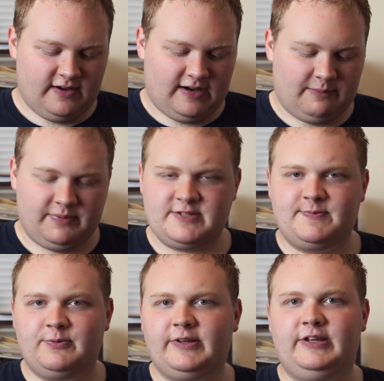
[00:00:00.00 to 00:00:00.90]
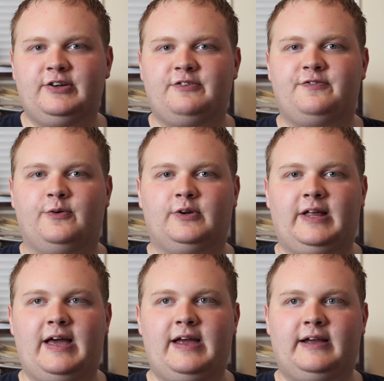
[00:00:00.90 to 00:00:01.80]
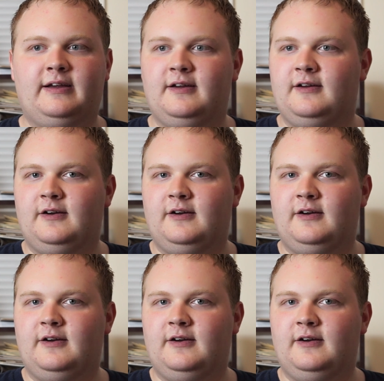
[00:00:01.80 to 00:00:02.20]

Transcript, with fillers: Um, but it's been really good for like